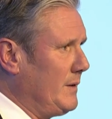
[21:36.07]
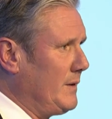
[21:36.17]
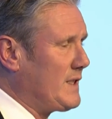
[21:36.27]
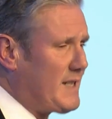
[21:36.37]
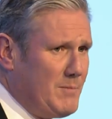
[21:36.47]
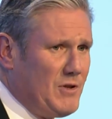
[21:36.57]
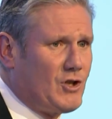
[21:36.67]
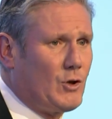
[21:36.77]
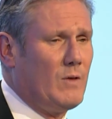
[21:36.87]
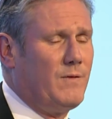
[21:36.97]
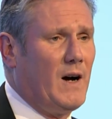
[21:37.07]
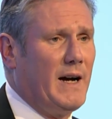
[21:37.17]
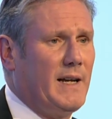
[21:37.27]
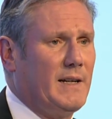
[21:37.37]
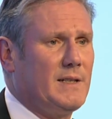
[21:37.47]
The same is true on
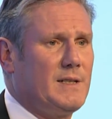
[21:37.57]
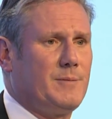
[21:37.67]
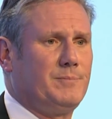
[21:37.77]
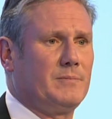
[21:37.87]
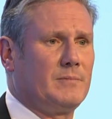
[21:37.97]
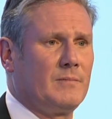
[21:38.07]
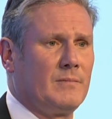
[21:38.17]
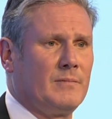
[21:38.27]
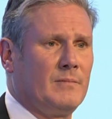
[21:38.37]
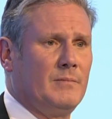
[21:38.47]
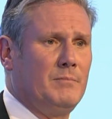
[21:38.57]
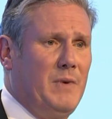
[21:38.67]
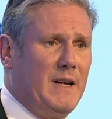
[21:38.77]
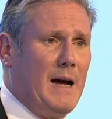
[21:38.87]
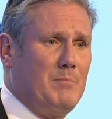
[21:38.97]
finance.
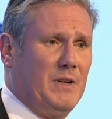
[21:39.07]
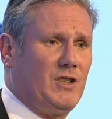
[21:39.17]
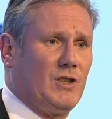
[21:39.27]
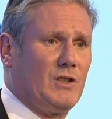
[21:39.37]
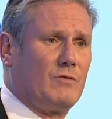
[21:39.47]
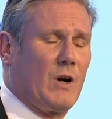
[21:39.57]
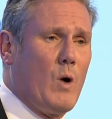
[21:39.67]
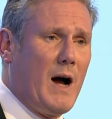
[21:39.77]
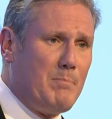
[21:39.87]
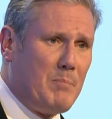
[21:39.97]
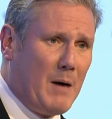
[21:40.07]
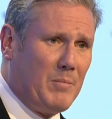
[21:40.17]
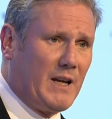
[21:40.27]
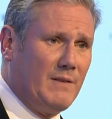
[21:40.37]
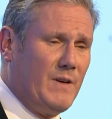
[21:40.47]
Big ambitions require
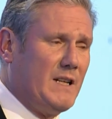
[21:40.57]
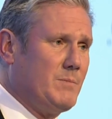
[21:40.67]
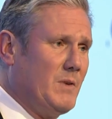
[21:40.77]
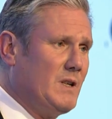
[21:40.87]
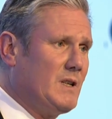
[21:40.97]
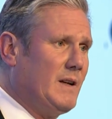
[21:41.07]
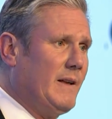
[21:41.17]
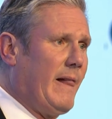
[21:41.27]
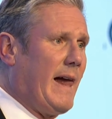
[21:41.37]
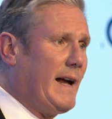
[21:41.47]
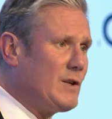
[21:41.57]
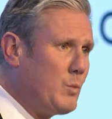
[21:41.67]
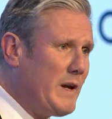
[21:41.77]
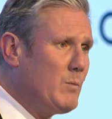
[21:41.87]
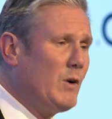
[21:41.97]
public investment, and
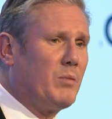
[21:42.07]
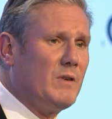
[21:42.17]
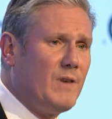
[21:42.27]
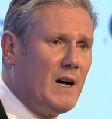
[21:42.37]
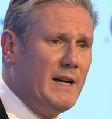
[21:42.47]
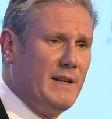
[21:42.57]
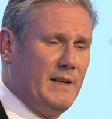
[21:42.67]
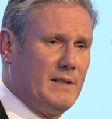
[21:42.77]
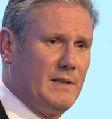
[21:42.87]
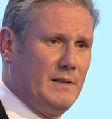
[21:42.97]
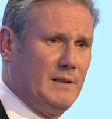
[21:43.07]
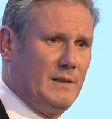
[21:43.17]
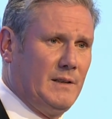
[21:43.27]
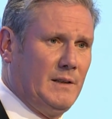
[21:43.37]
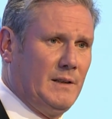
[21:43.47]
we will provide it.
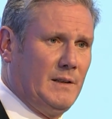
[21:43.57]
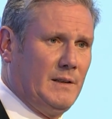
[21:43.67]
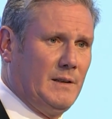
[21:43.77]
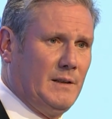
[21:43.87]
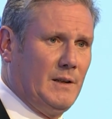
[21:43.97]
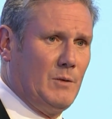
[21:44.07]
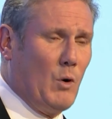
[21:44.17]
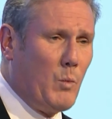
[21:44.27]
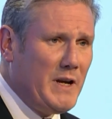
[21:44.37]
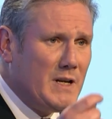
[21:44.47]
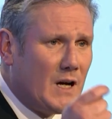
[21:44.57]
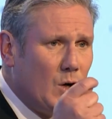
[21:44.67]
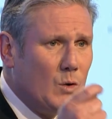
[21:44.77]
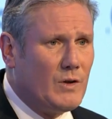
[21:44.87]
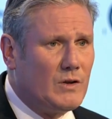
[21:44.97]
But we
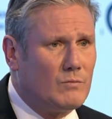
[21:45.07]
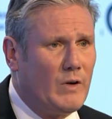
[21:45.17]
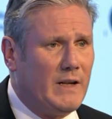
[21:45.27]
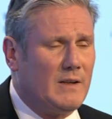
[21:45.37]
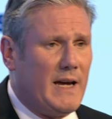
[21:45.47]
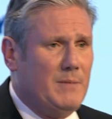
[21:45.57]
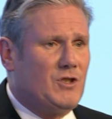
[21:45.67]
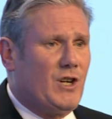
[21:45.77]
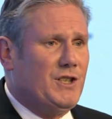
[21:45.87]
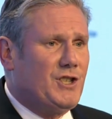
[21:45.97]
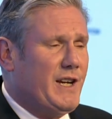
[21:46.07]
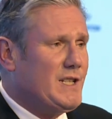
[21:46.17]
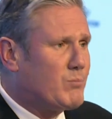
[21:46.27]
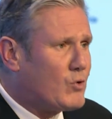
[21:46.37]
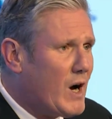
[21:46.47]
know that the real game changer is
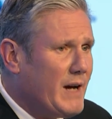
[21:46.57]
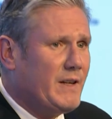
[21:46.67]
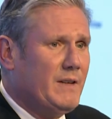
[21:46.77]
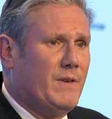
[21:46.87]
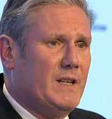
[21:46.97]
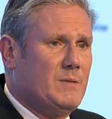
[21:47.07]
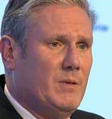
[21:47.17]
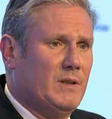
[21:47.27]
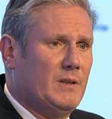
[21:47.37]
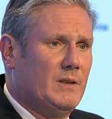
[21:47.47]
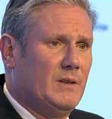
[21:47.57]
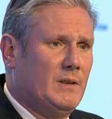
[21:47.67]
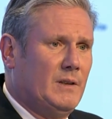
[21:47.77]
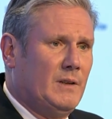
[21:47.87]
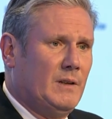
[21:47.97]
private investment,
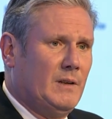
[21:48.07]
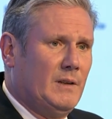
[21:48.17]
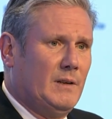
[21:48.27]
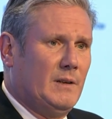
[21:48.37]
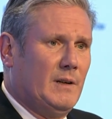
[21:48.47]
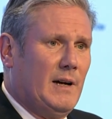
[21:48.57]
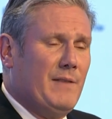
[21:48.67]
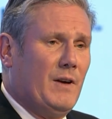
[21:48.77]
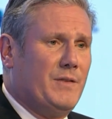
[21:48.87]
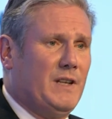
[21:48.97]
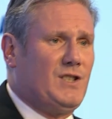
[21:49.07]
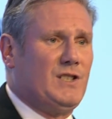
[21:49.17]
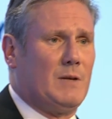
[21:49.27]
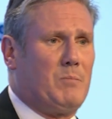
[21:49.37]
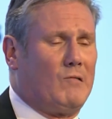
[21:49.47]
and that this is
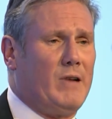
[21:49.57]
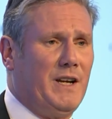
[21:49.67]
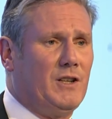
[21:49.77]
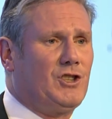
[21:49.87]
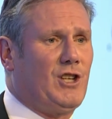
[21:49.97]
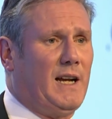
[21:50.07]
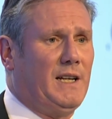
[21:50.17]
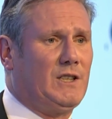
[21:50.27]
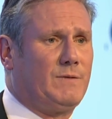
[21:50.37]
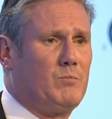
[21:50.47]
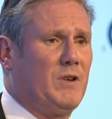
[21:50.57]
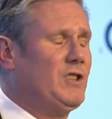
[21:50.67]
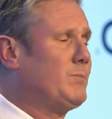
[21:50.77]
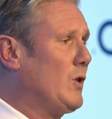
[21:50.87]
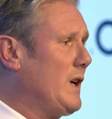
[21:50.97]
the perennial challenge for
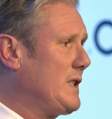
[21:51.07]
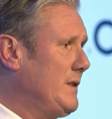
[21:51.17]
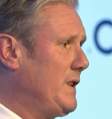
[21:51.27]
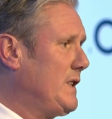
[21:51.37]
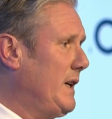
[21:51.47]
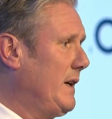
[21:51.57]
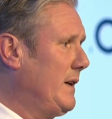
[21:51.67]
British productivity.